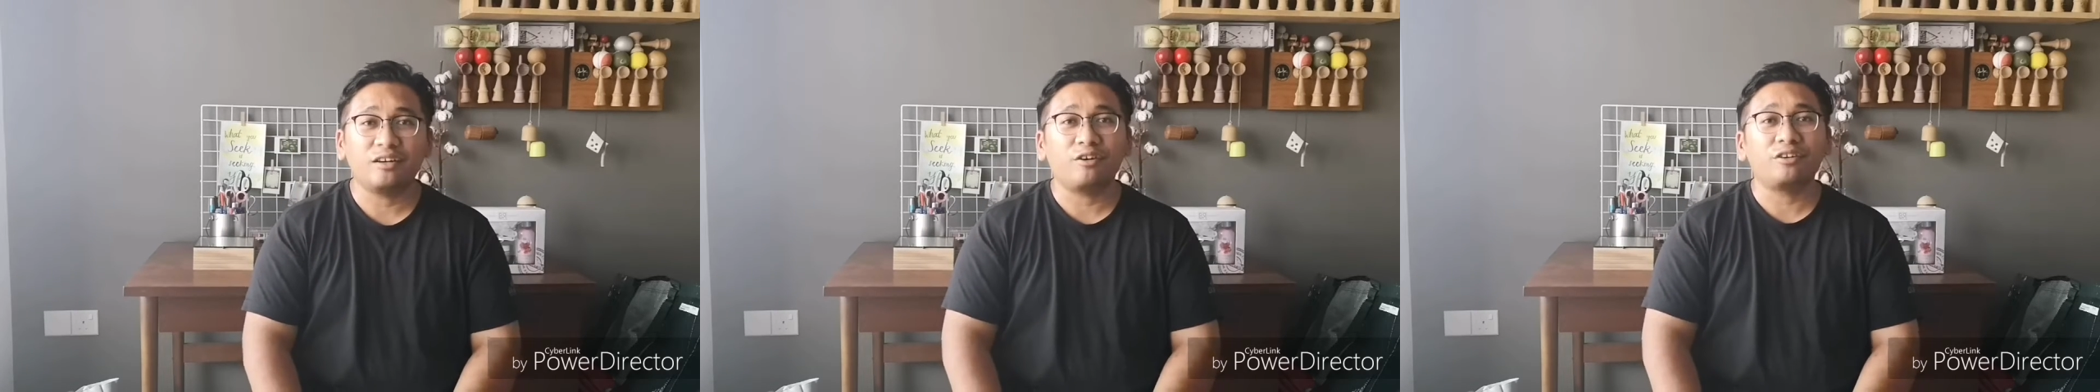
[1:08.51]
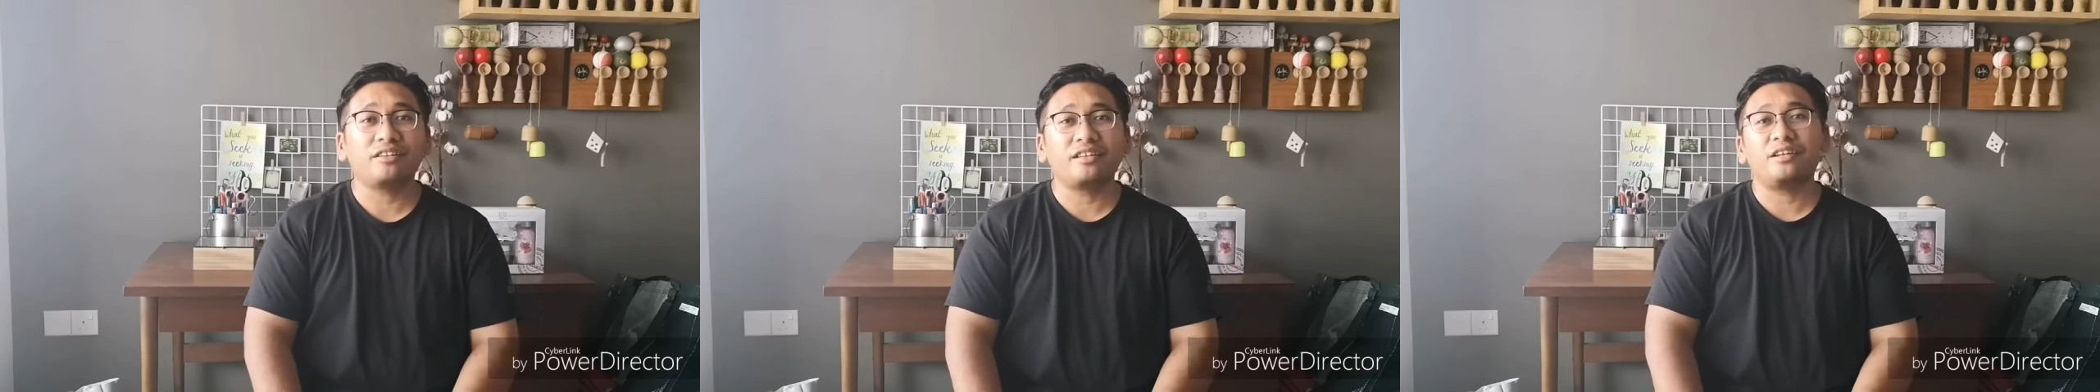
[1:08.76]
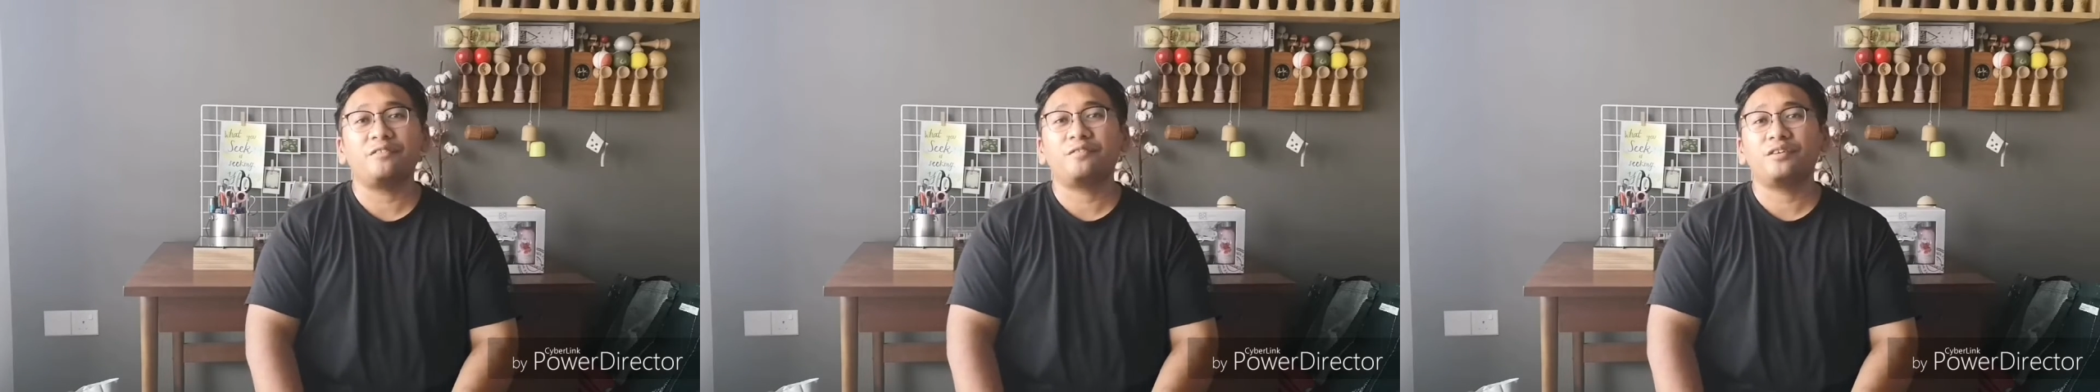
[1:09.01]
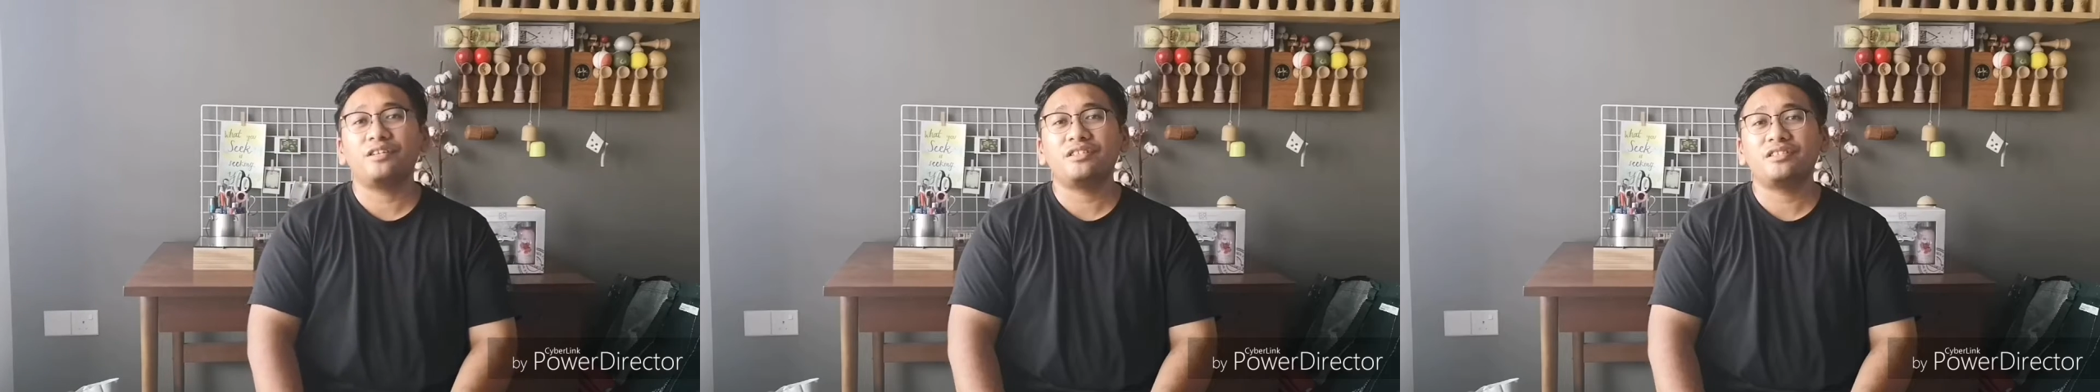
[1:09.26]
on the
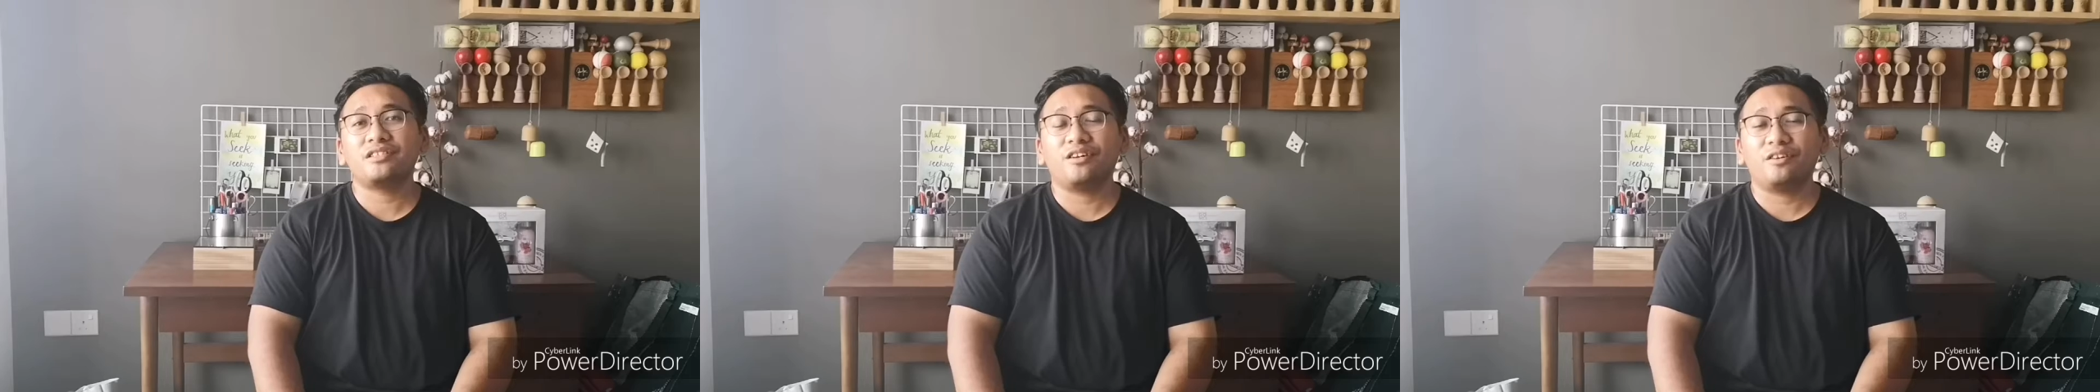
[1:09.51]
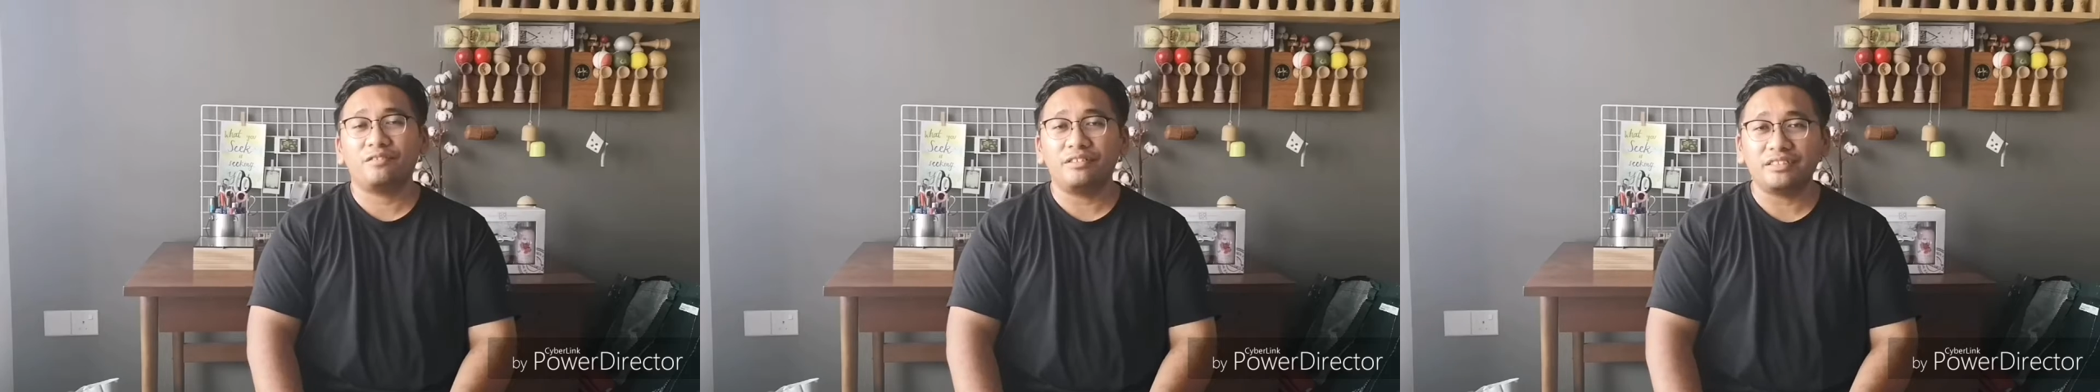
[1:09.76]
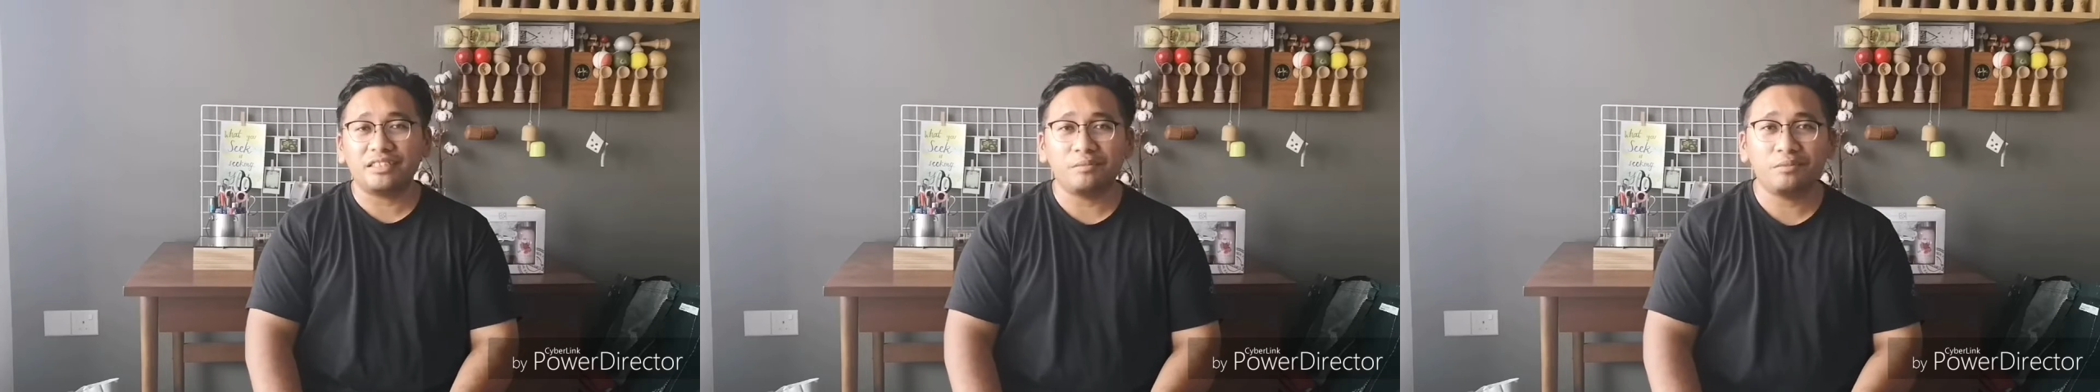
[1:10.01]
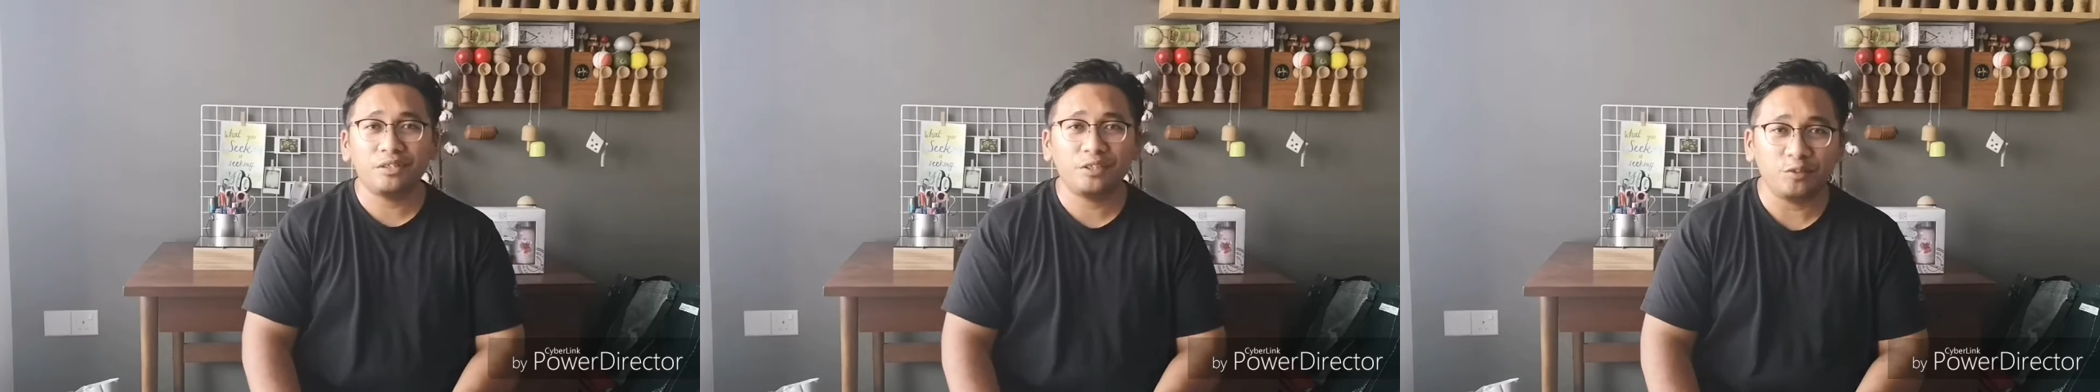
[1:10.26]
31st of
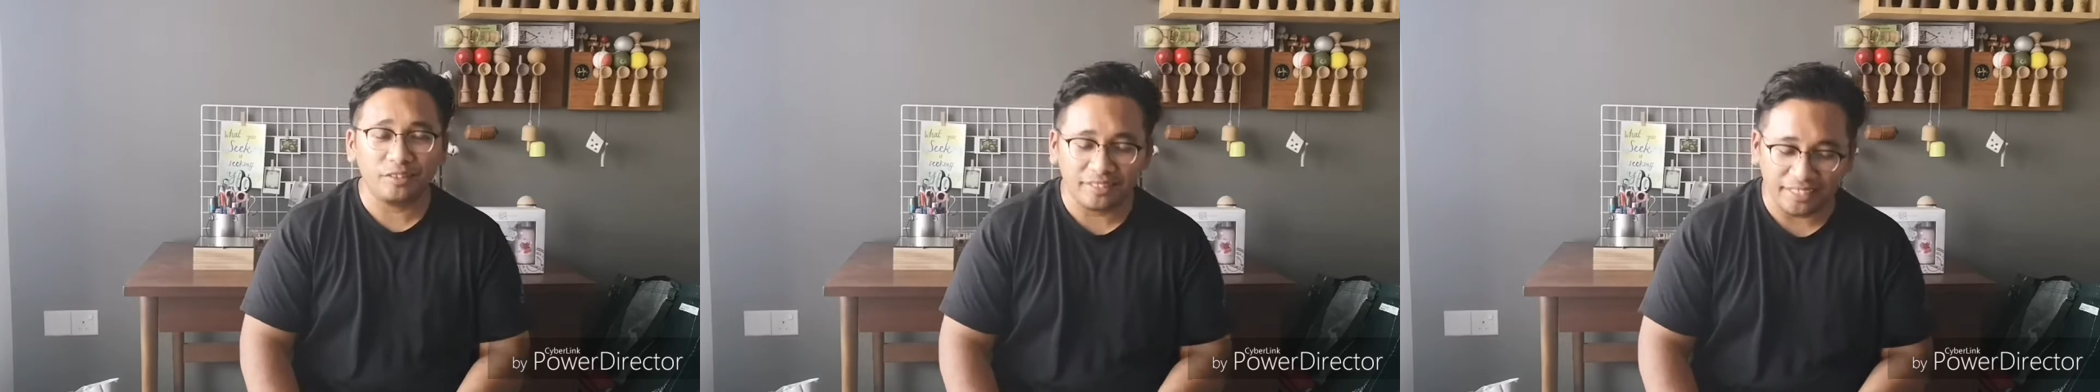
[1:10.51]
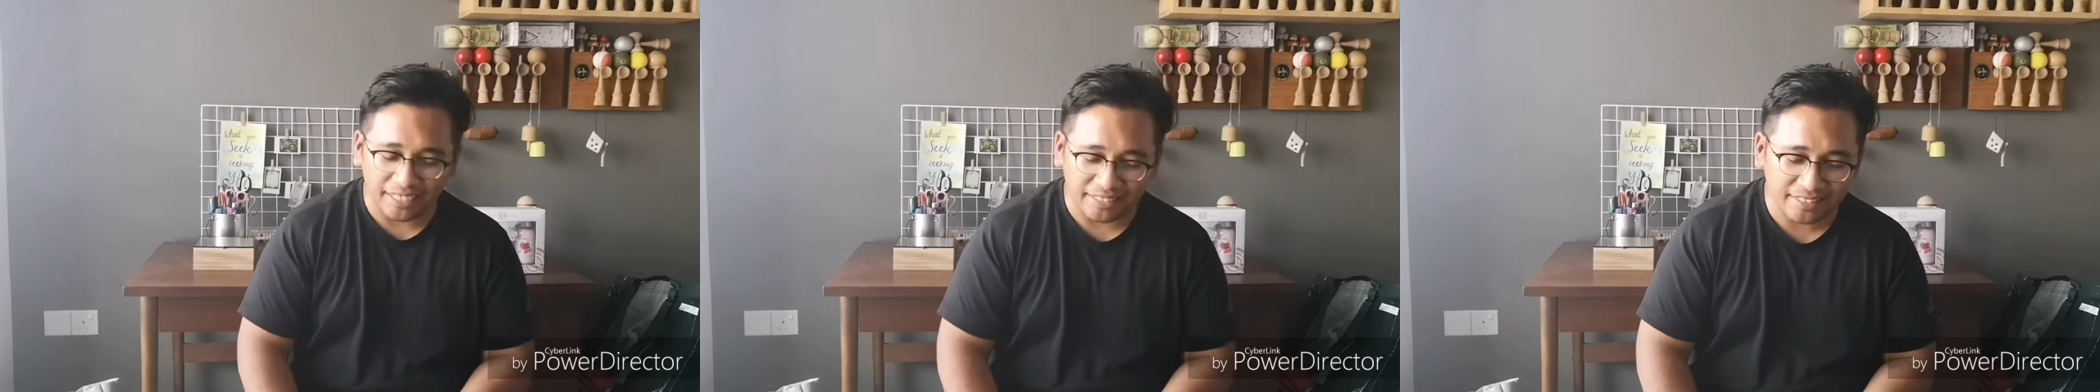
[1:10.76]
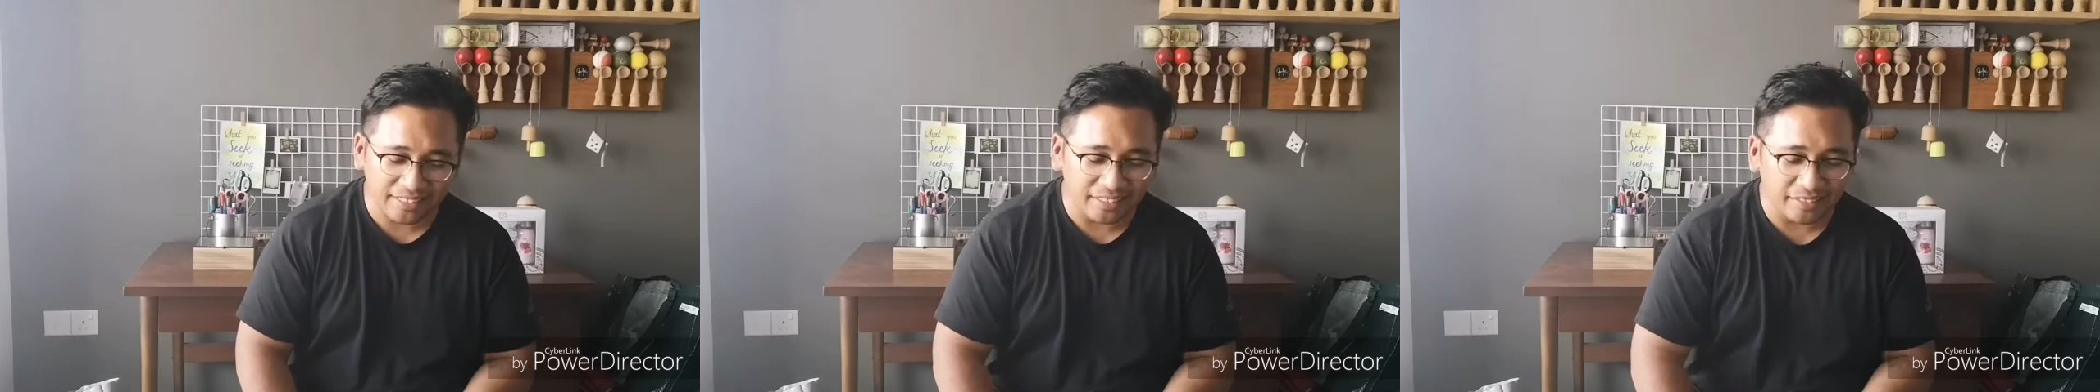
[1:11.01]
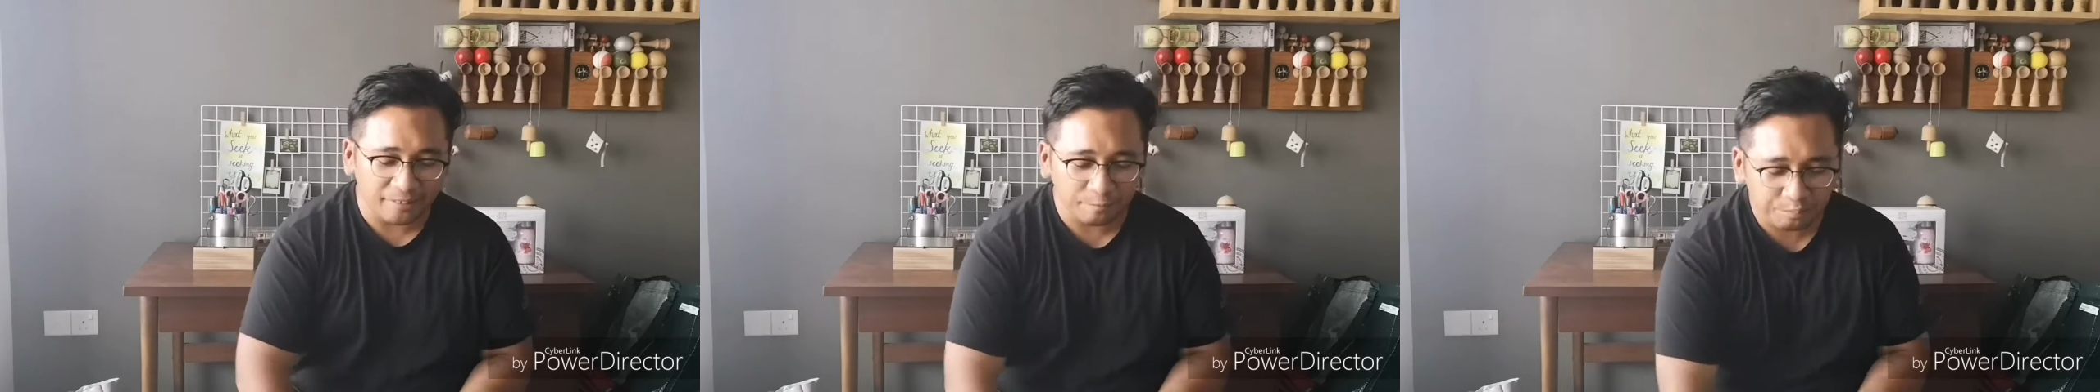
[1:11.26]
December
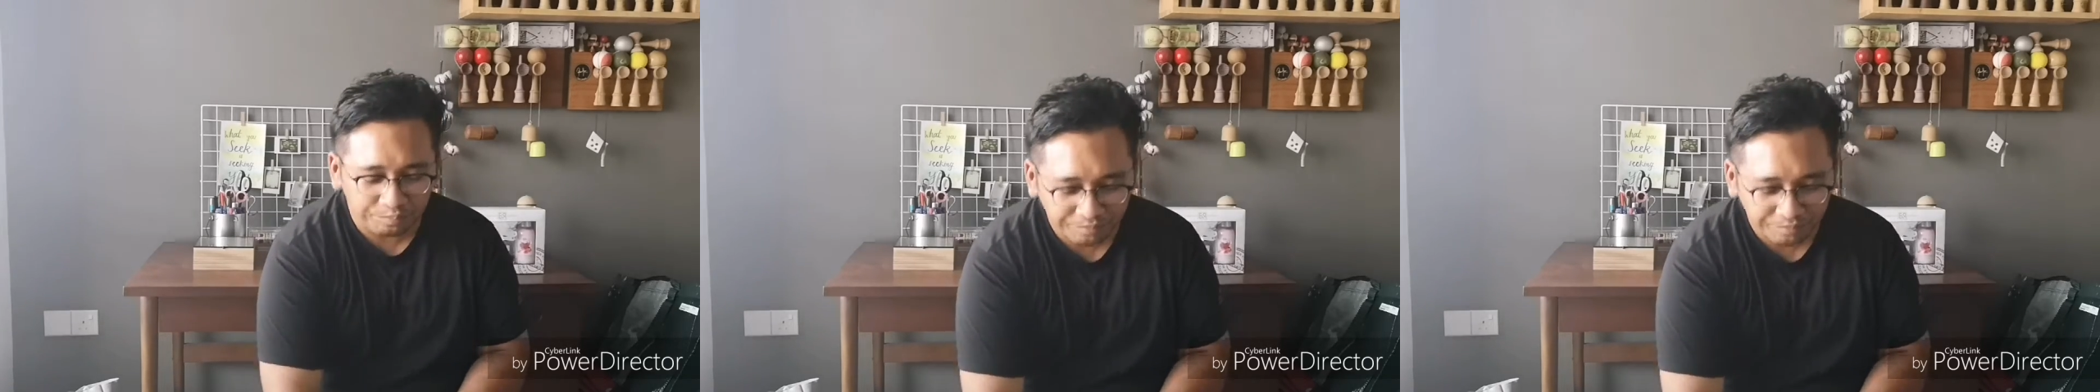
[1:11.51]
2018.